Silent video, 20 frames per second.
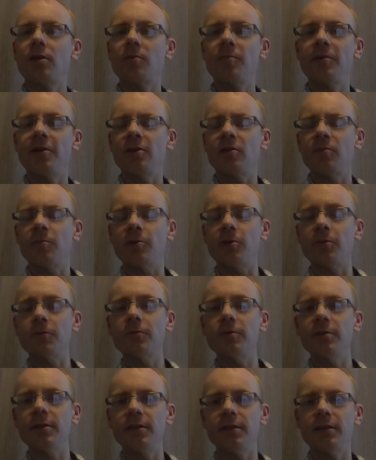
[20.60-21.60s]
are Mandelbulb
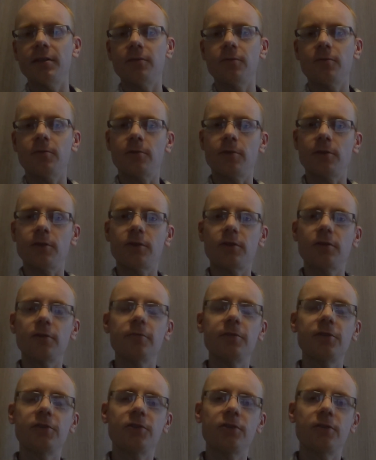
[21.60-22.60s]
3D of course,
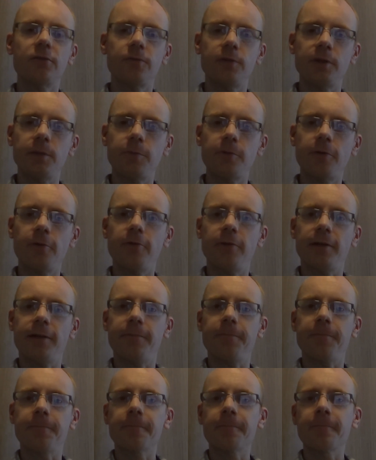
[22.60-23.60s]
which is a free
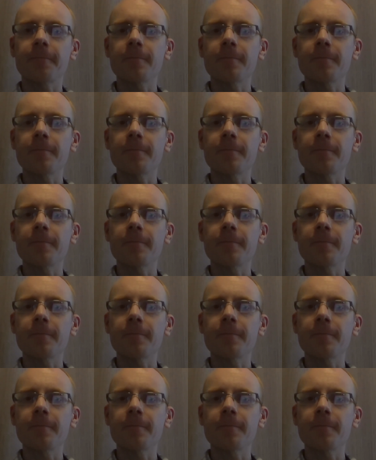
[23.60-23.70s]
program.